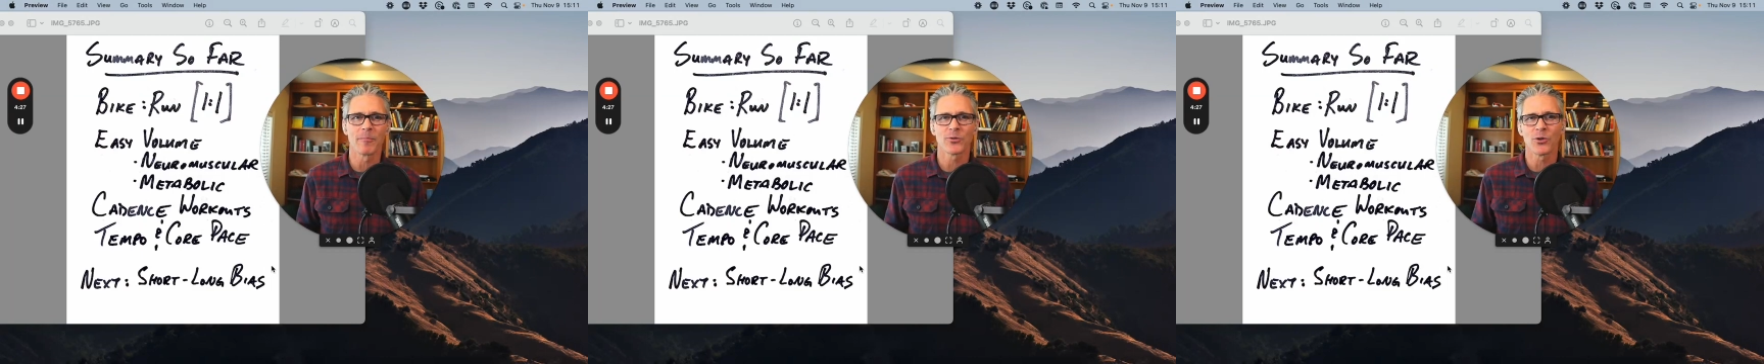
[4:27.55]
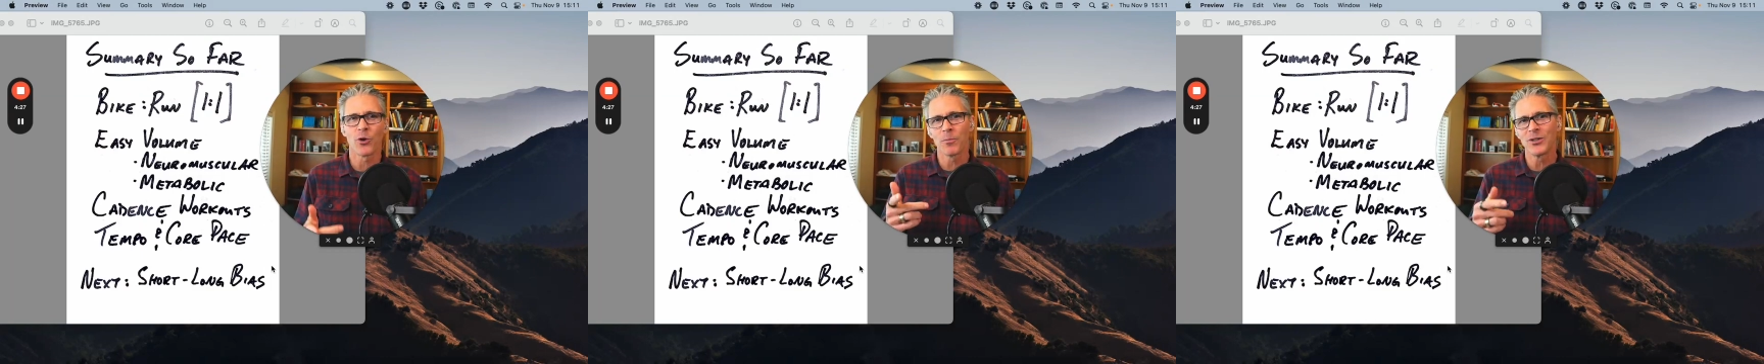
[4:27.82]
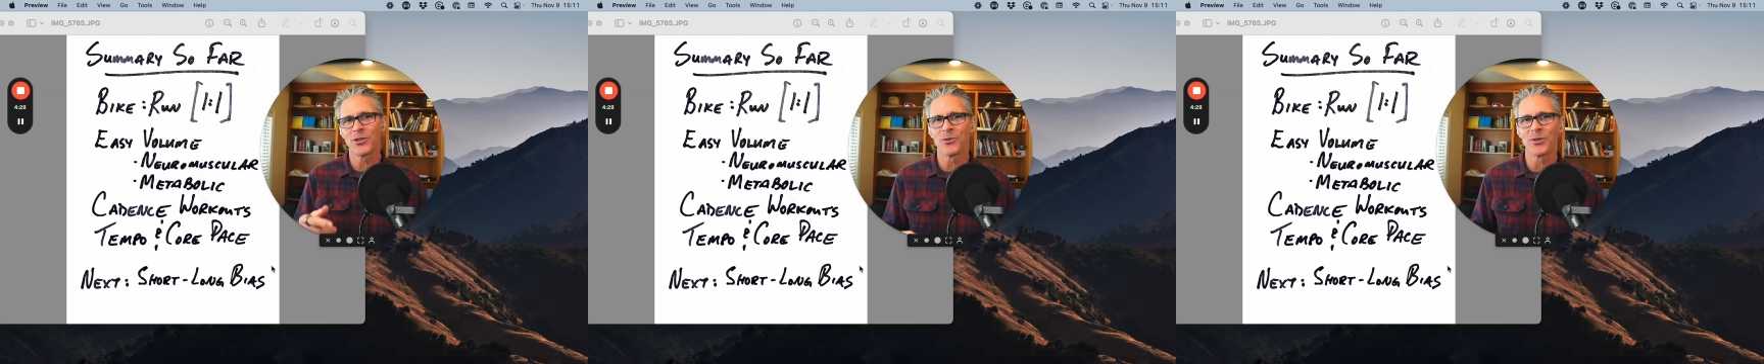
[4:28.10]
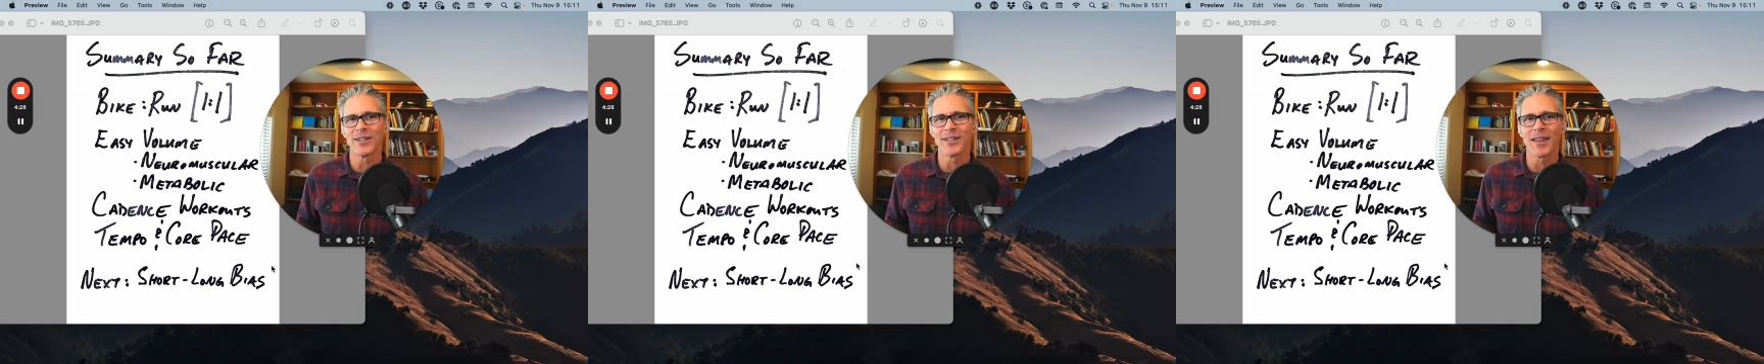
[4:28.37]
So I hope you tune
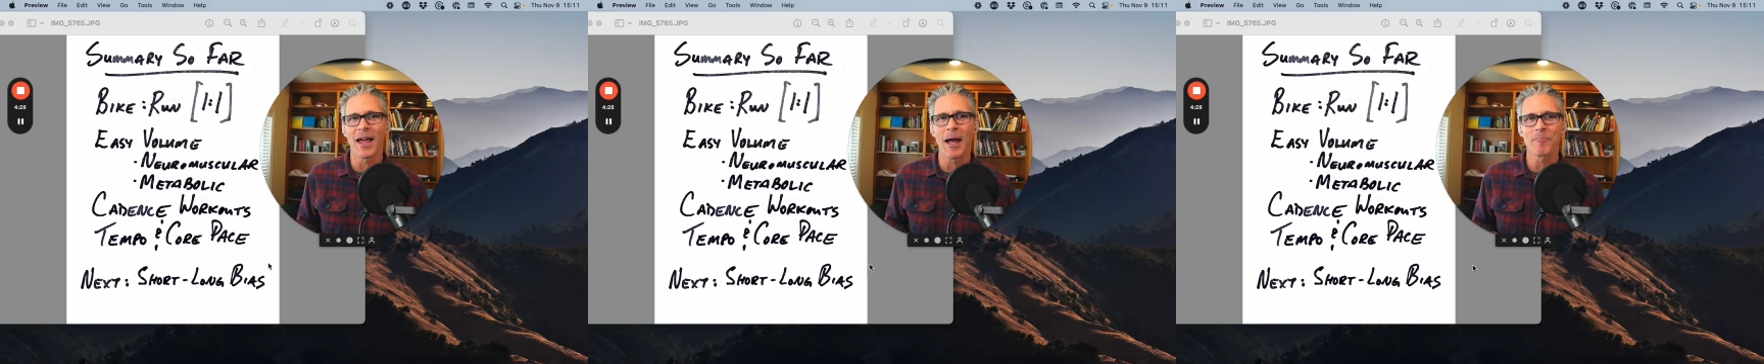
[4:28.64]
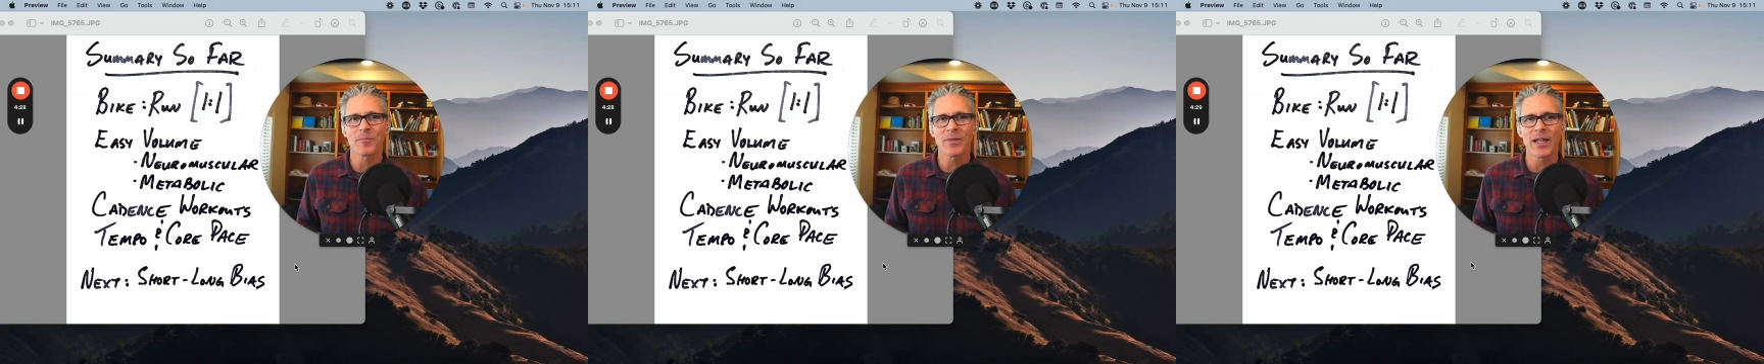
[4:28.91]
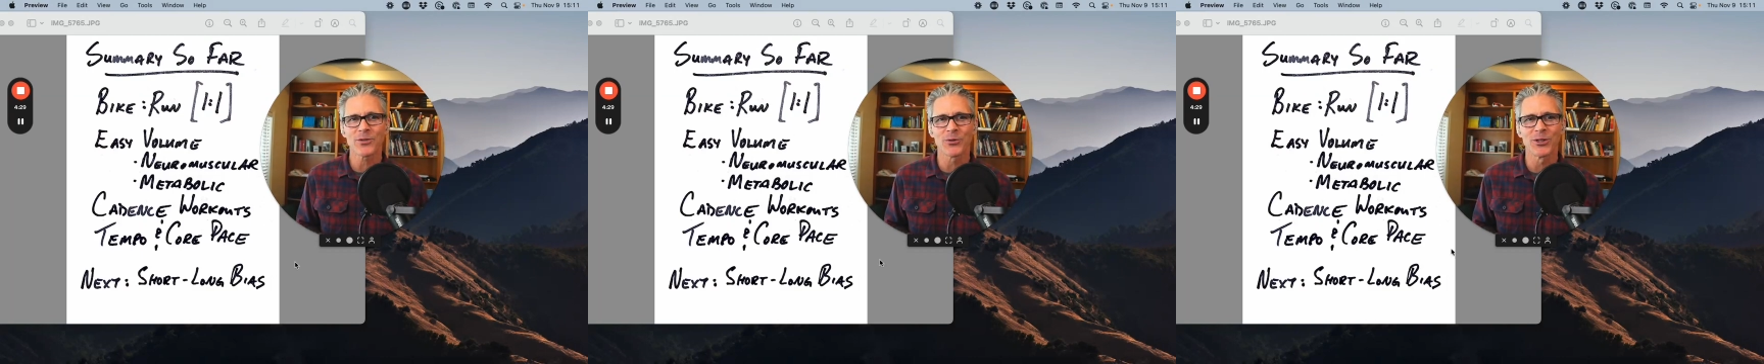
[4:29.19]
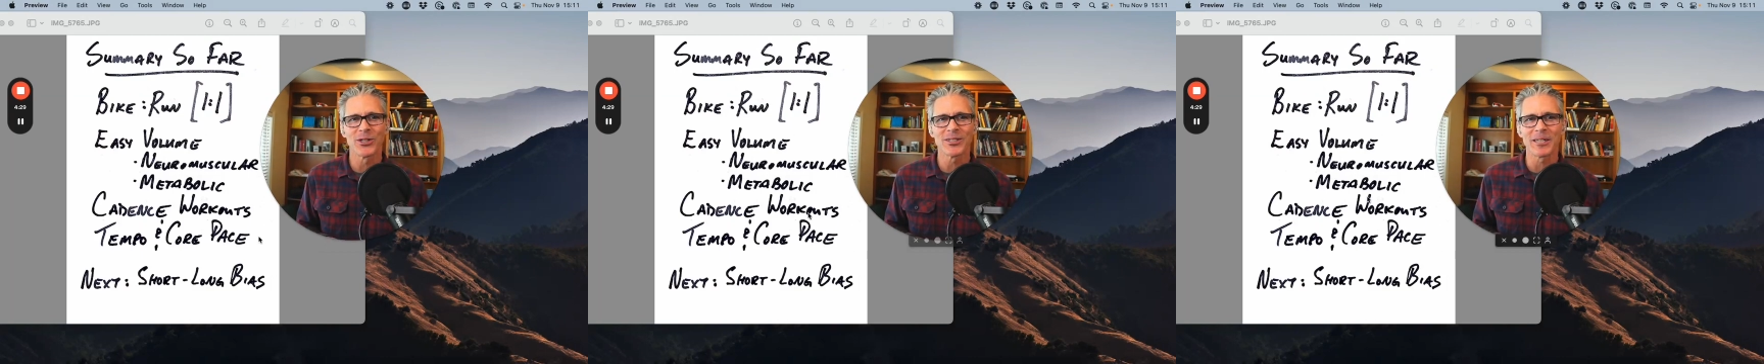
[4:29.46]
into that. Thanks for
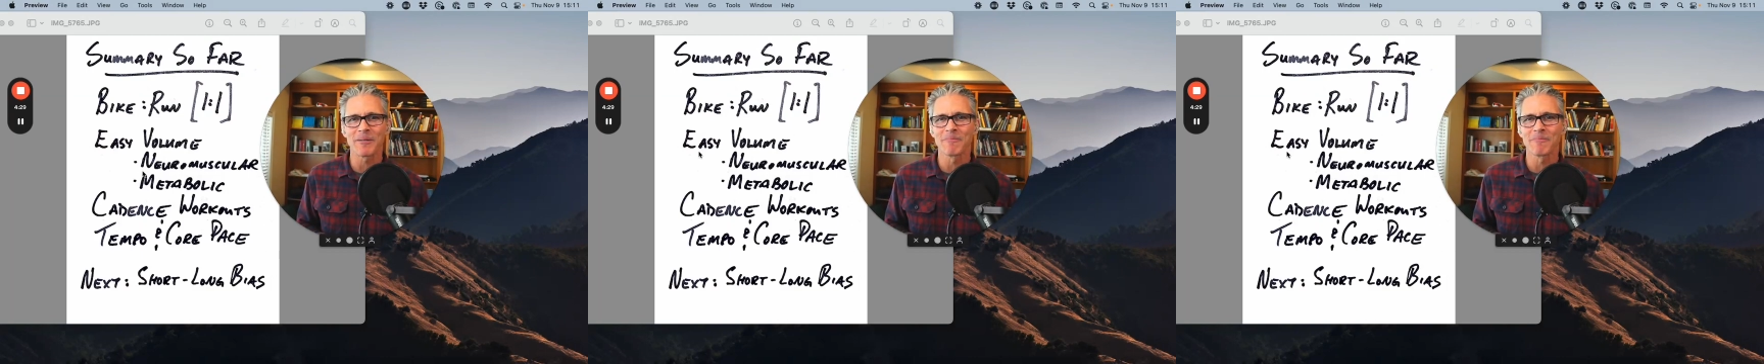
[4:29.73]
listening.